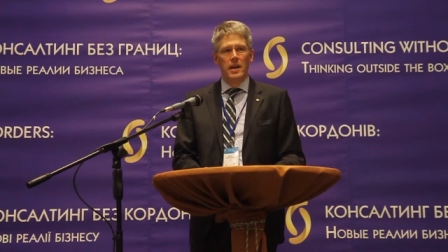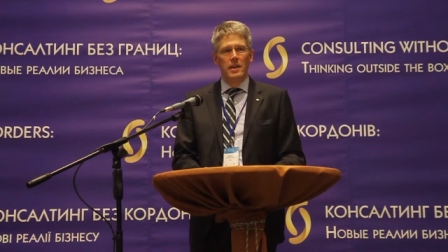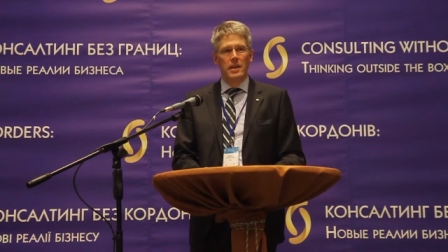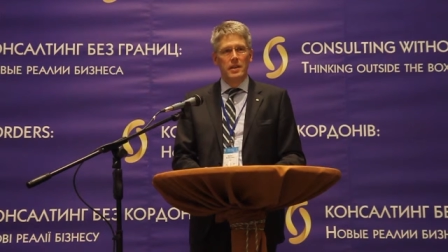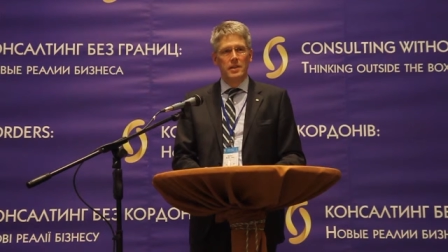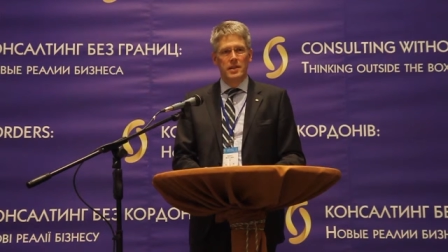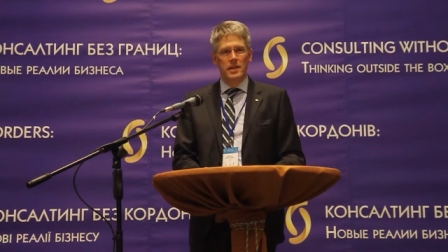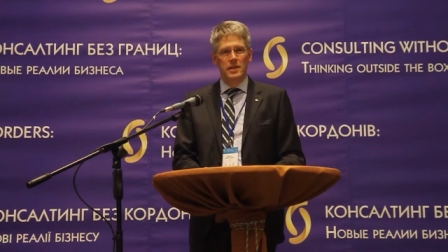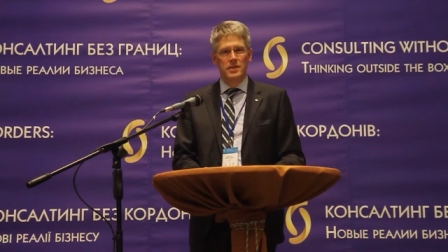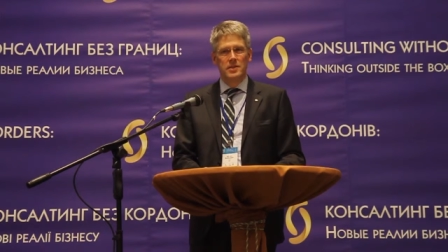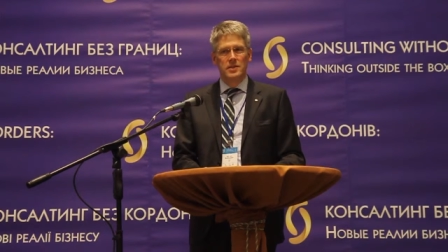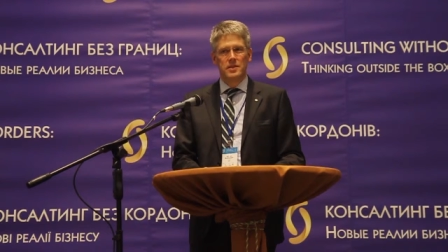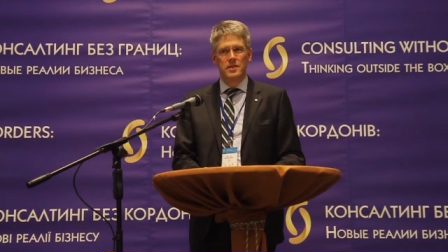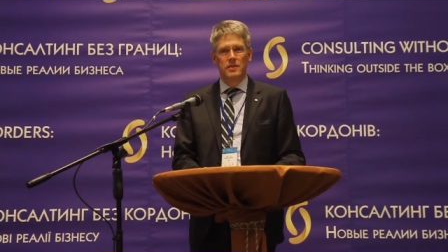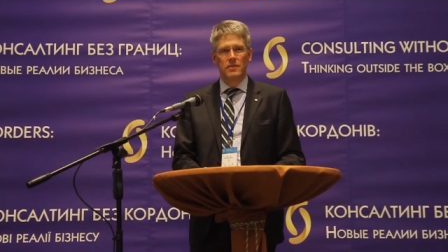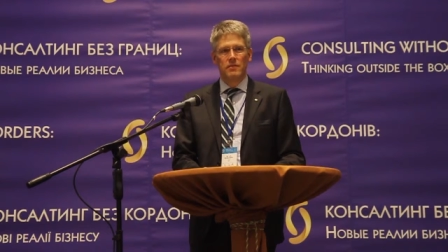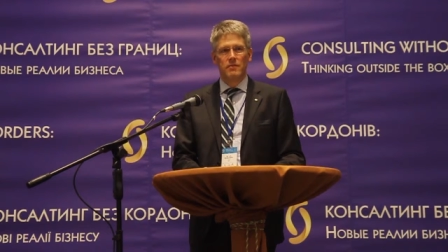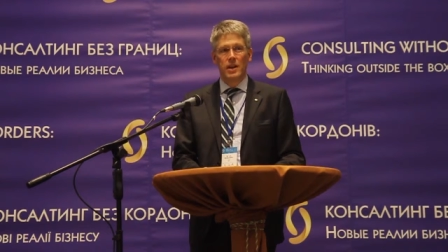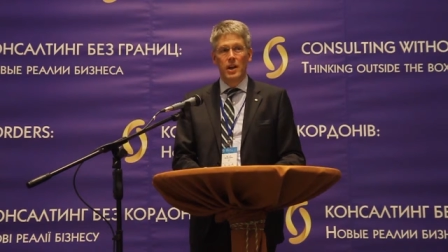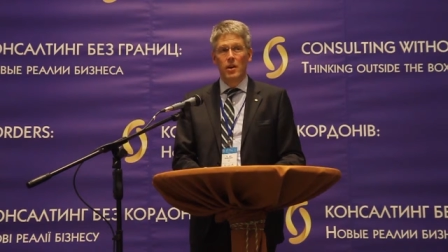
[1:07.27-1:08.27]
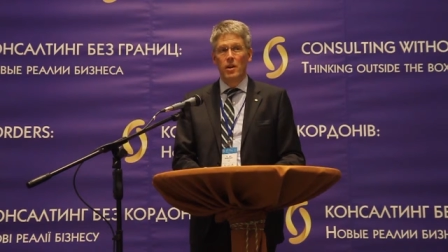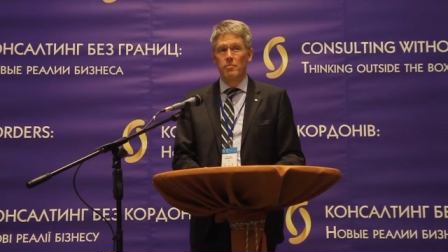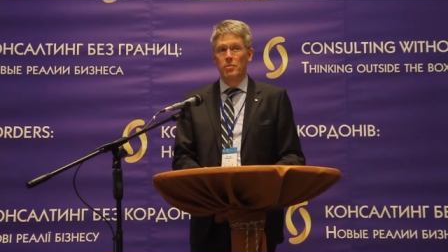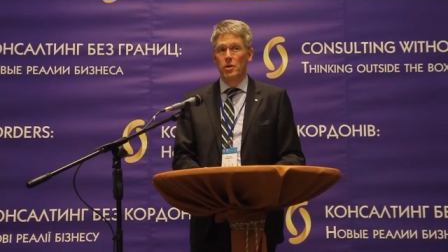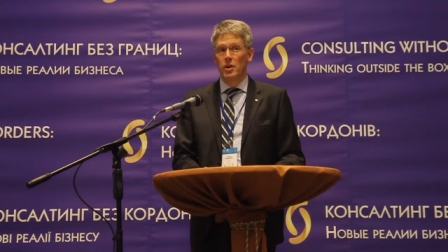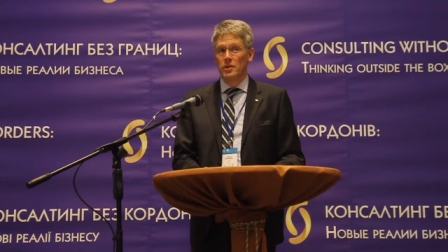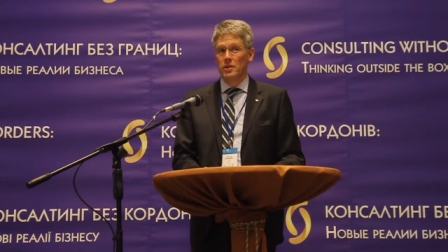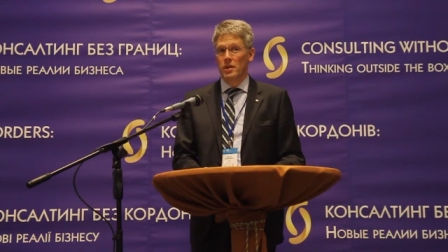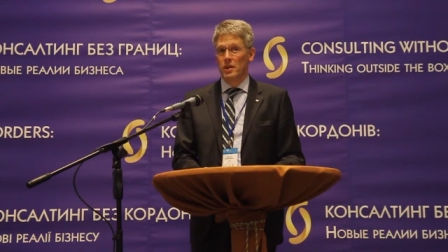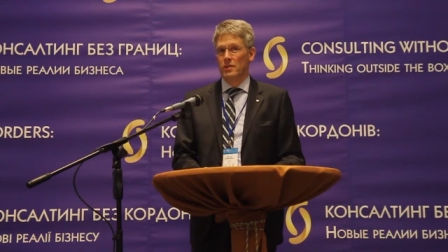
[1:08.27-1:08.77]
It is very
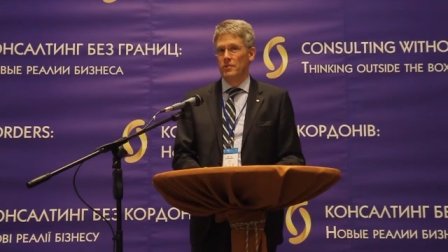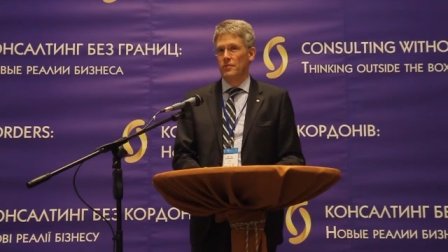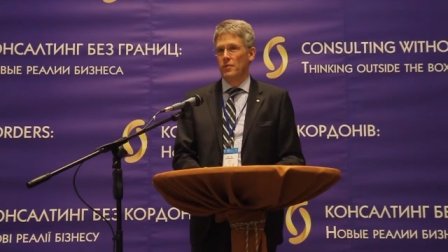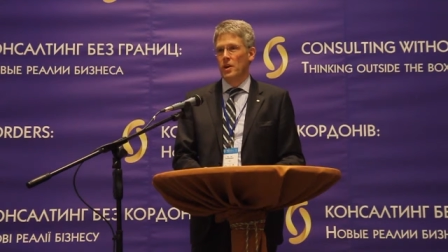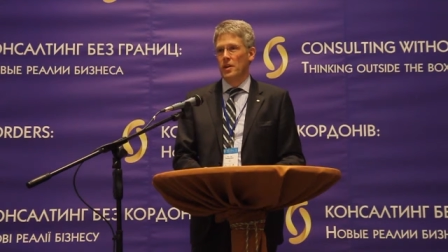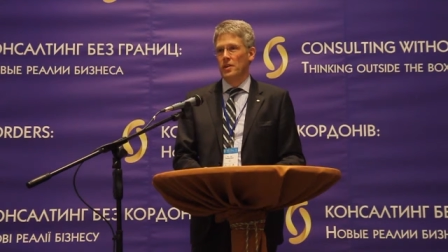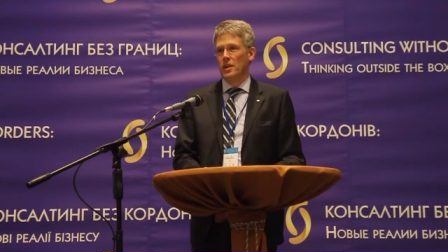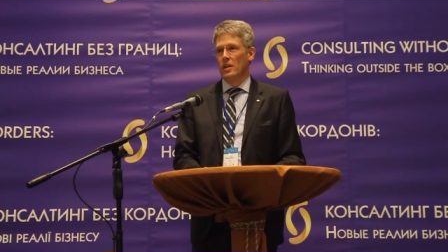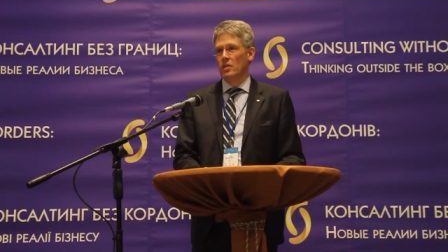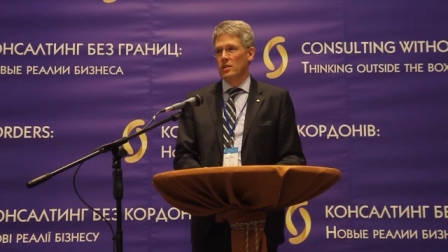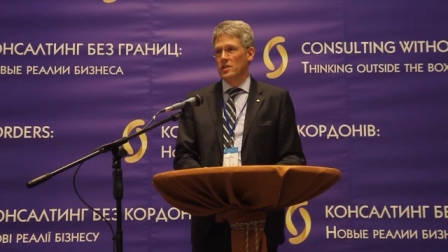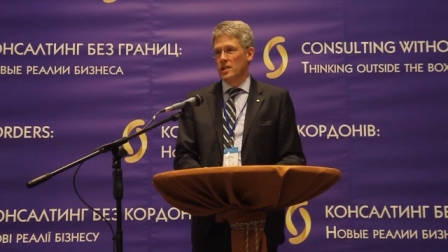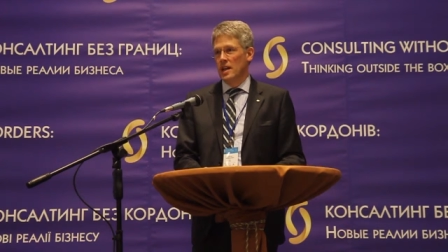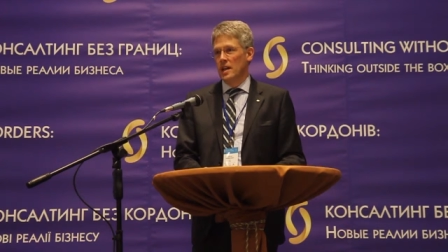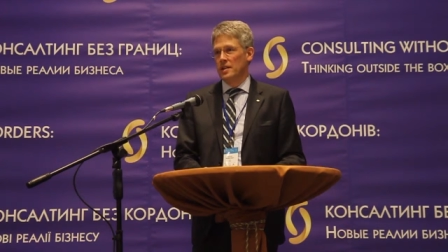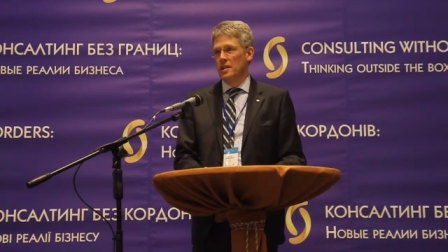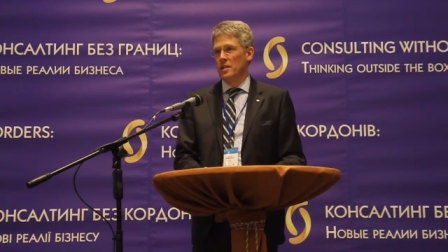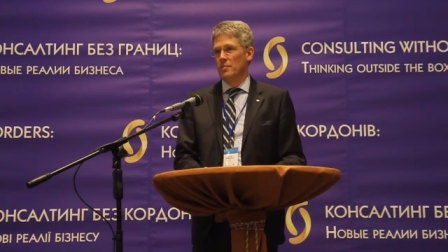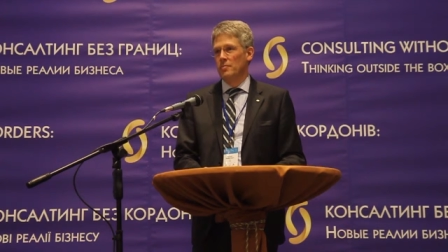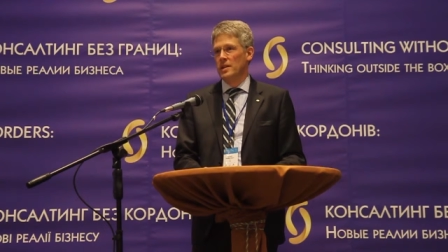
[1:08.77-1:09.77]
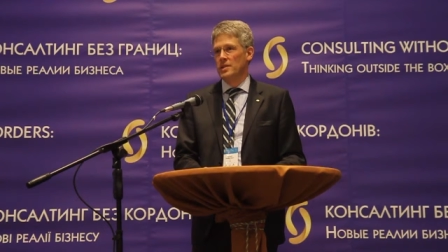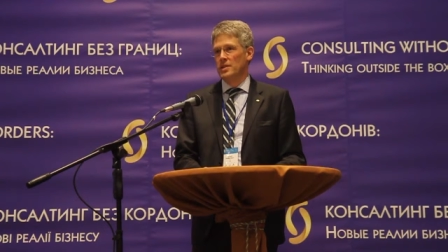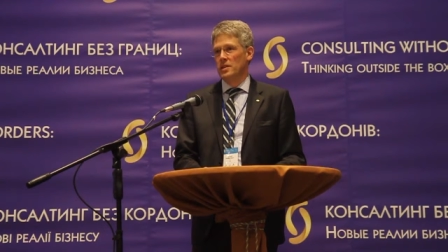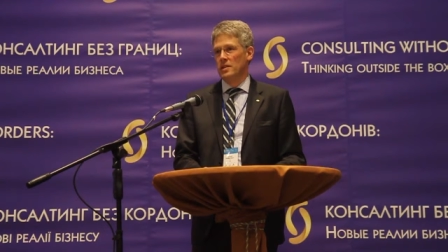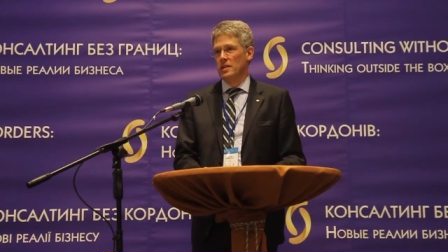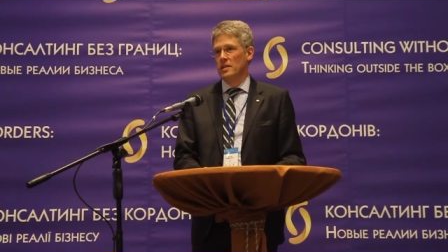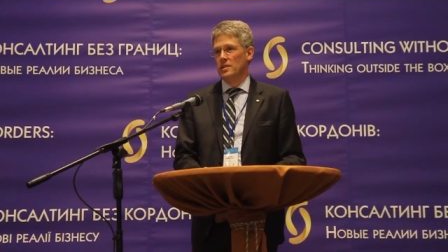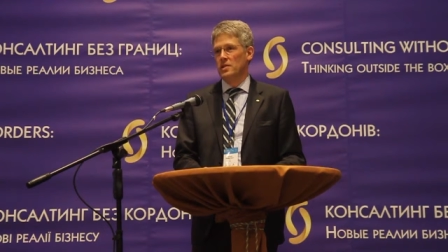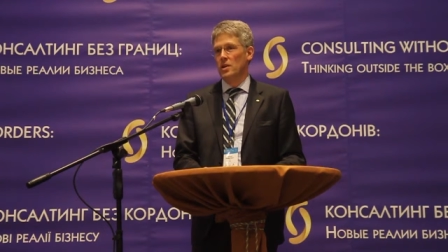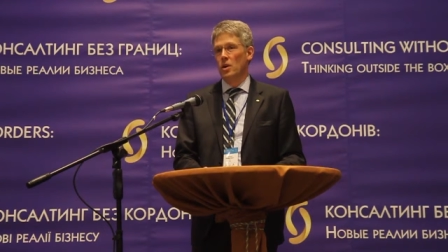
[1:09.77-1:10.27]
important for the consulting
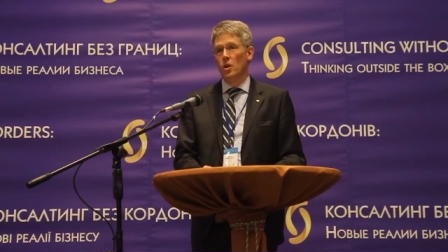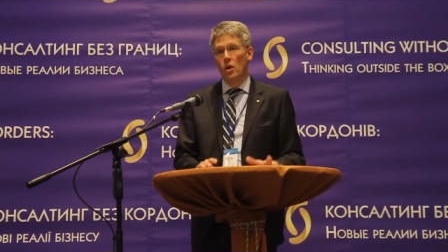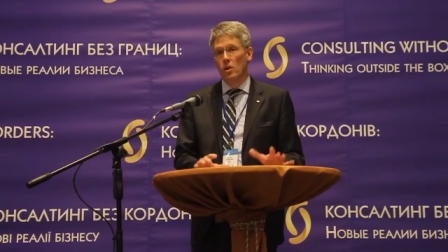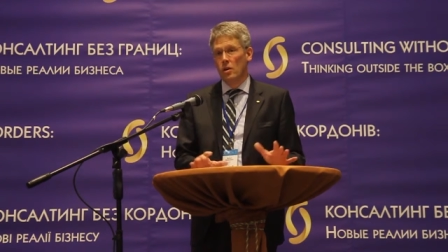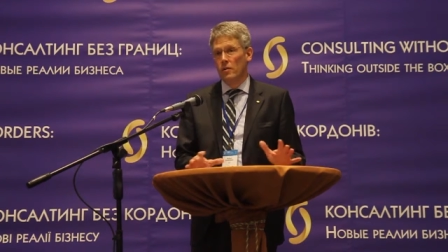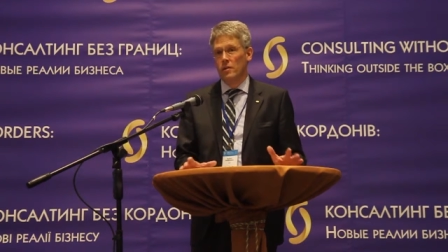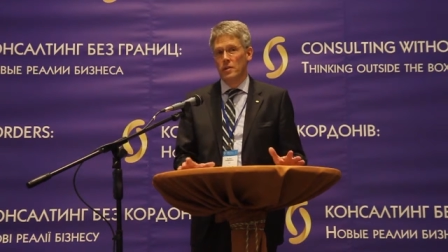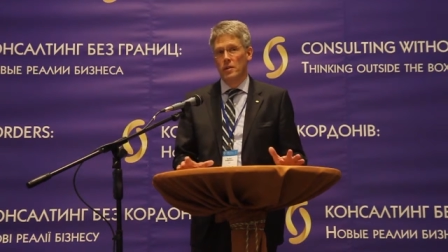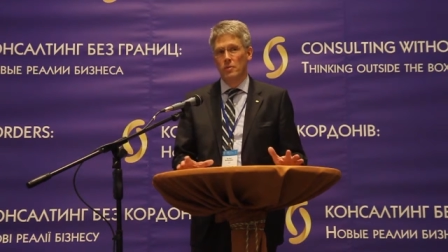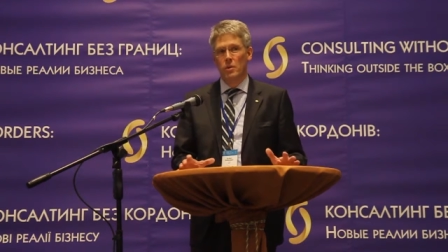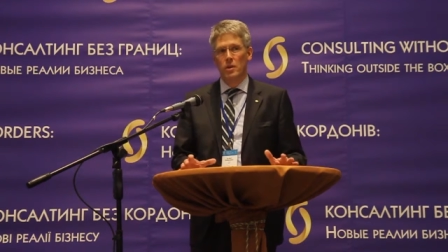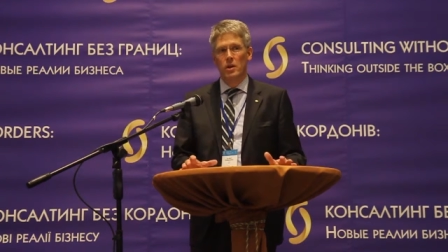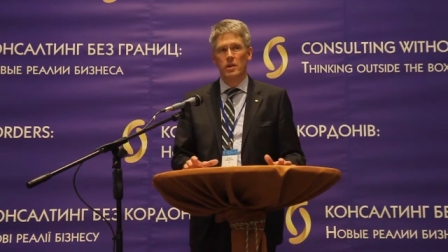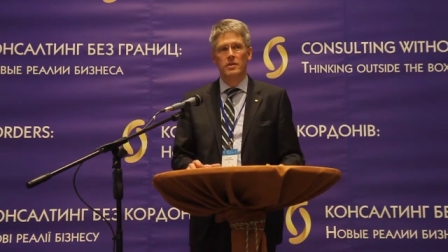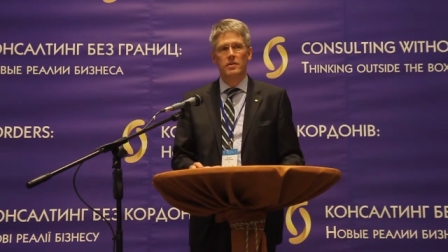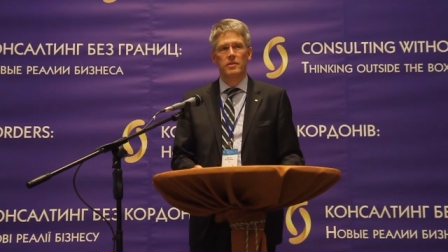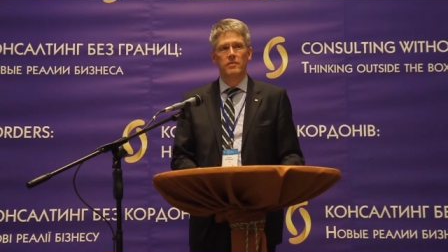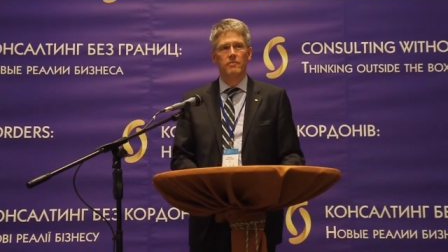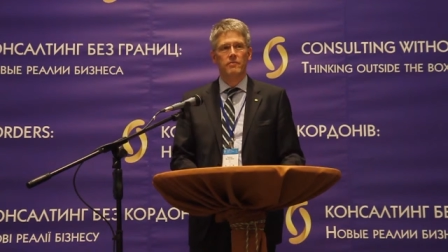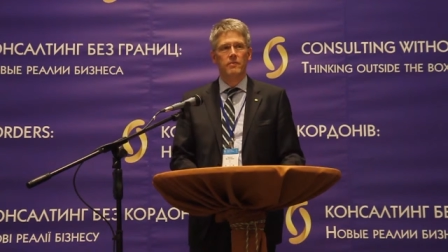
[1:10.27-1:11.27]
business all over the world.